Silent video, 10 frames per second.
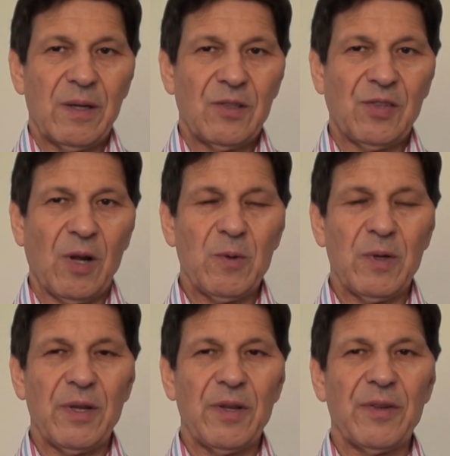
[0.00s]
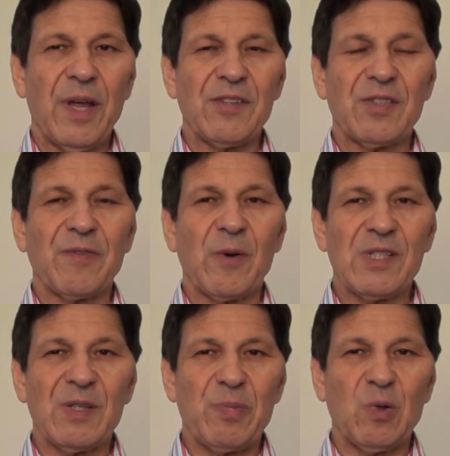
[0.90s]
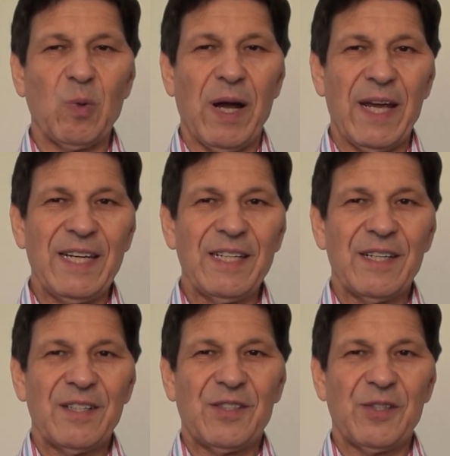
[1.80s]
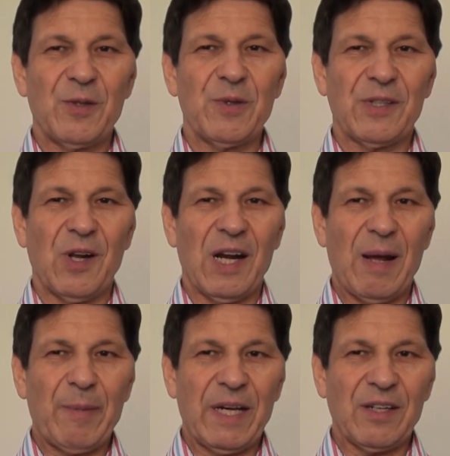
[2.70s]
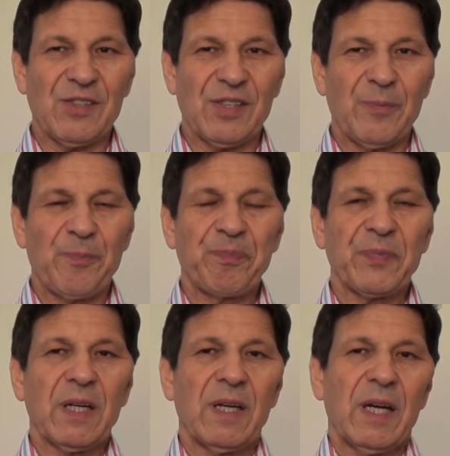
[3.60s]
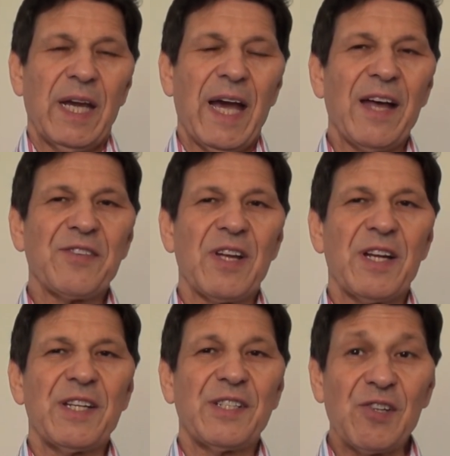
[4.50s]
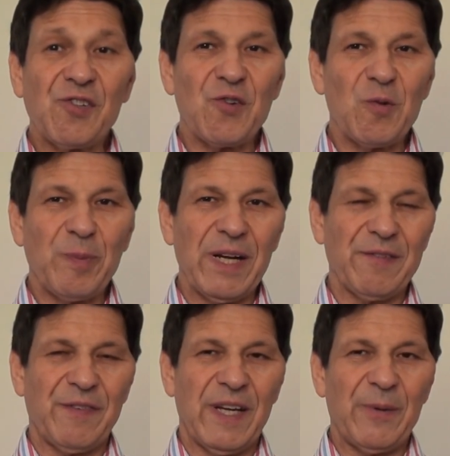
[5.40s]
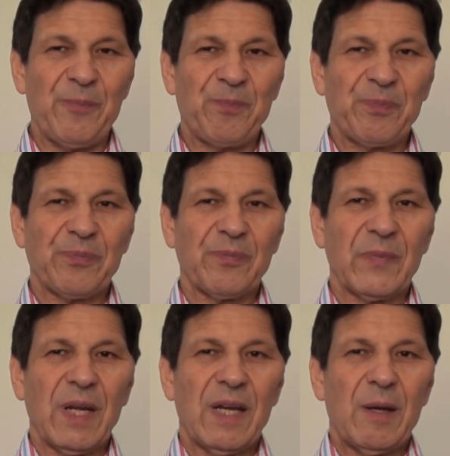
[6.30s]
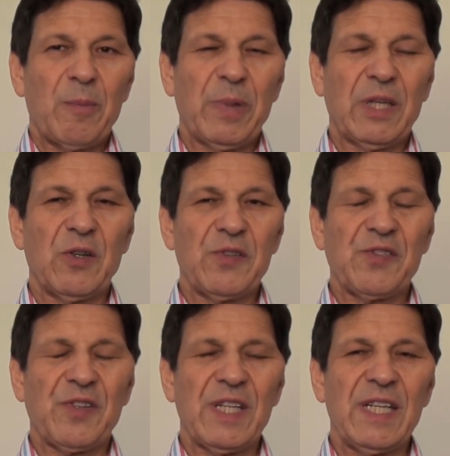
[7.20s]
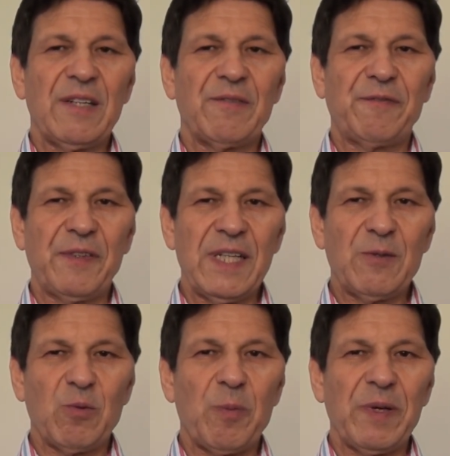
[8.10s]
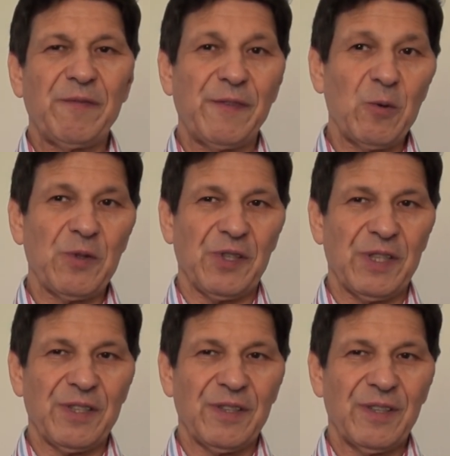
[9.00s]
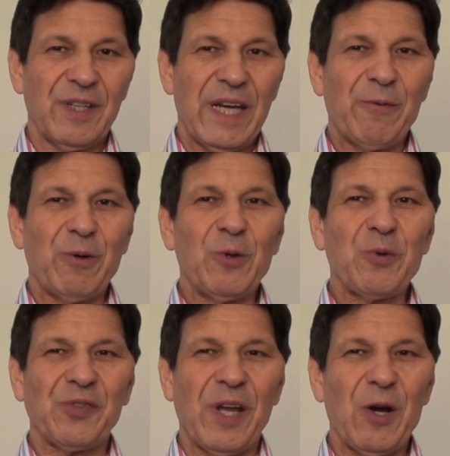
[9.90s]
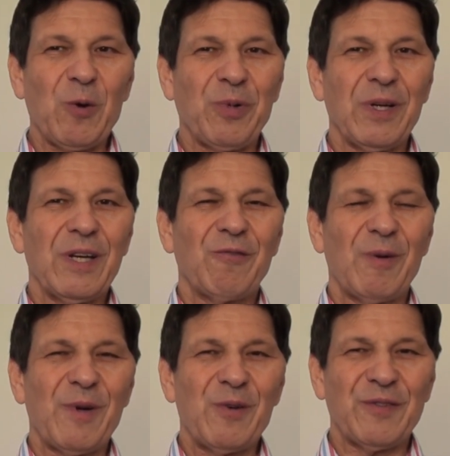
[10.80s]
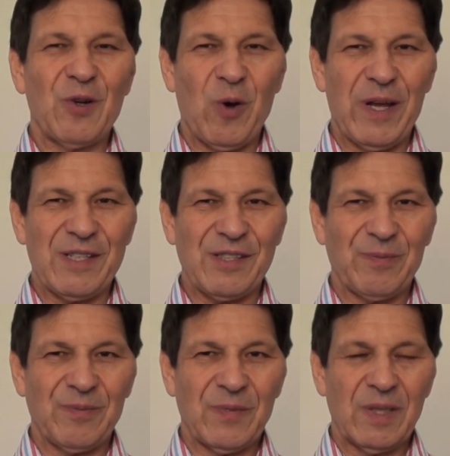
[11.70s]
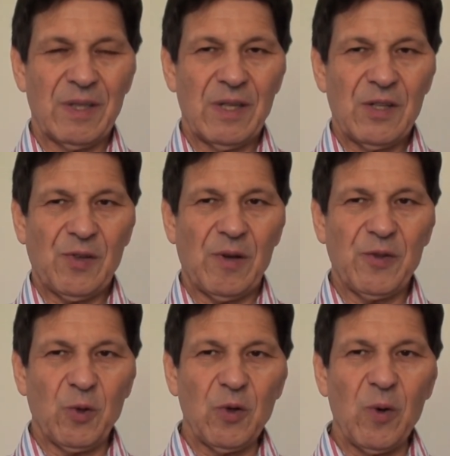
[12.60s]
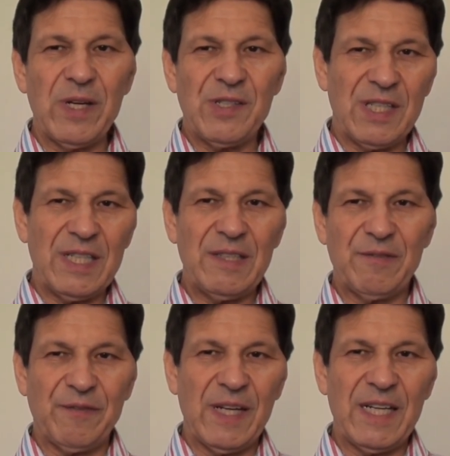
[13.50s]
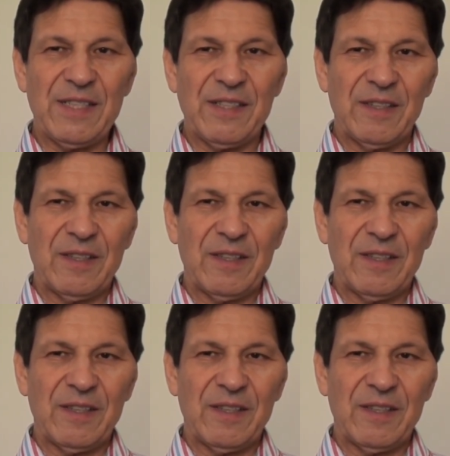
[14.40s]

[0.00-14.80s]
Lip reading: So that's a very simple way to do the dynamics. It has an additional benefit because the feed will be filtered. It will also help remove noise. So if your noisy feed